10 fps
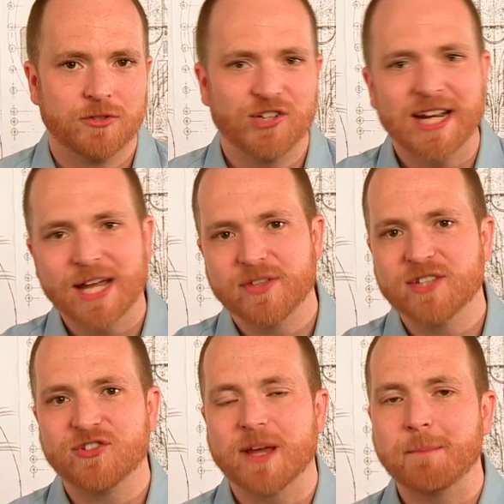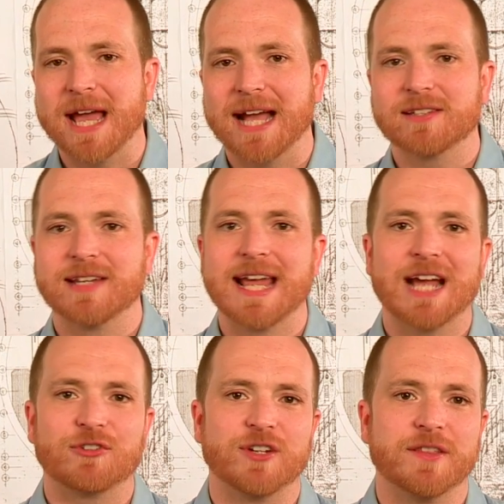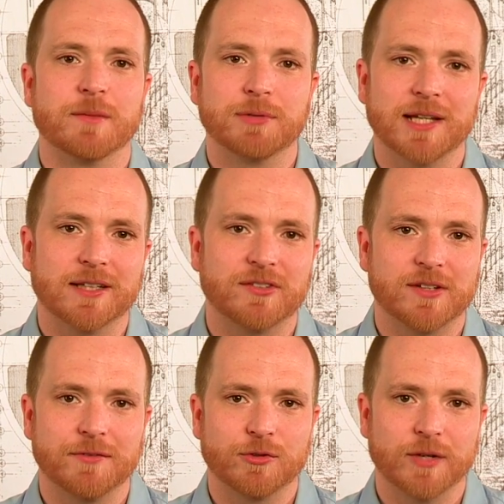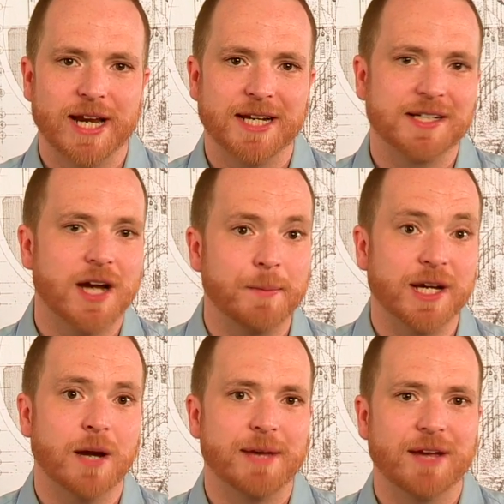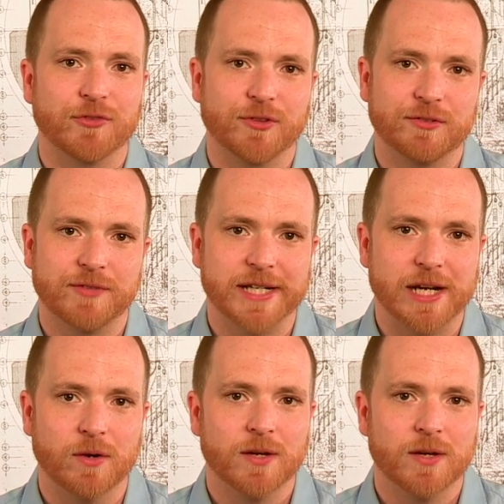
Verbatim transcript: Check out these jetpacks in action in the playlist I've created coming up after this video.